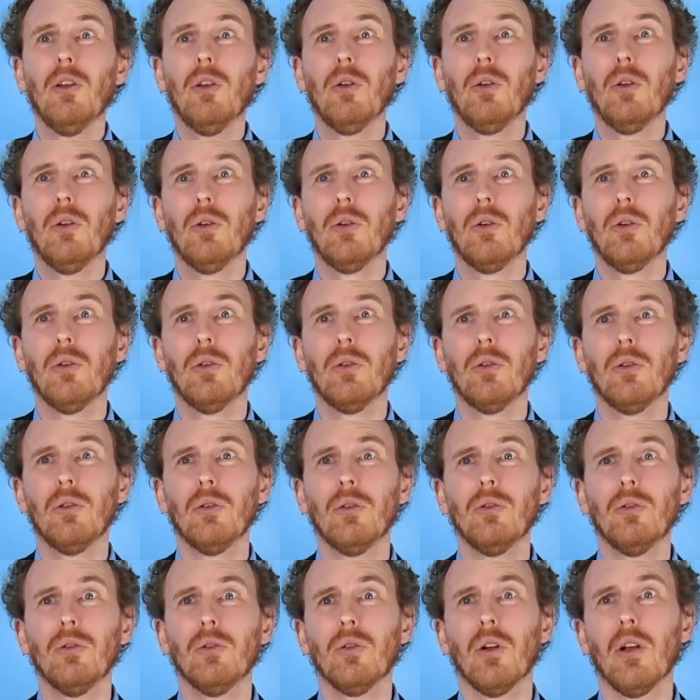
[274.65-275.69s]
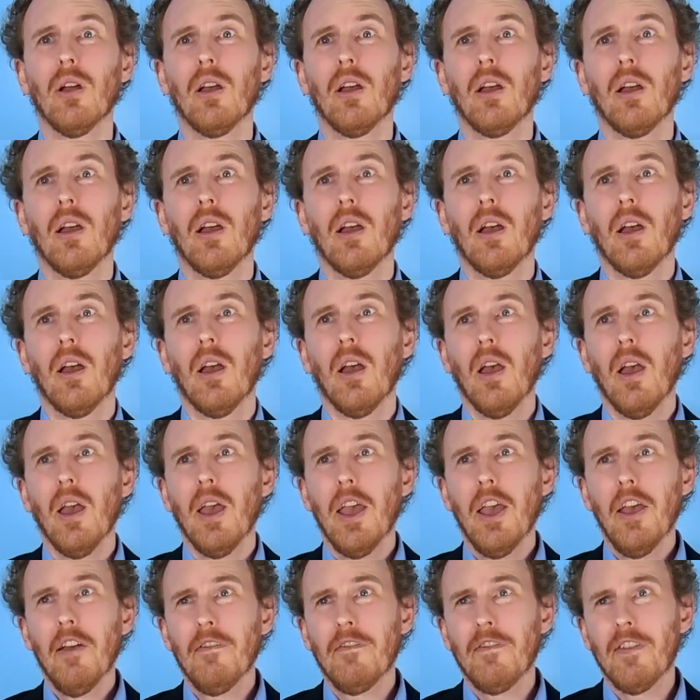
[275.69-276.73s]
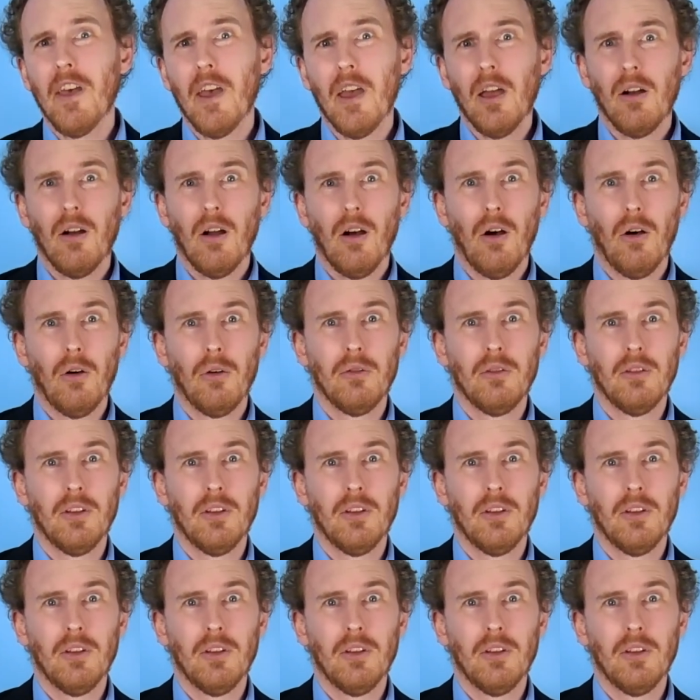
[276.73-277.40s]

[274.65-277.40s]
This keeps you from staring a hole in the lens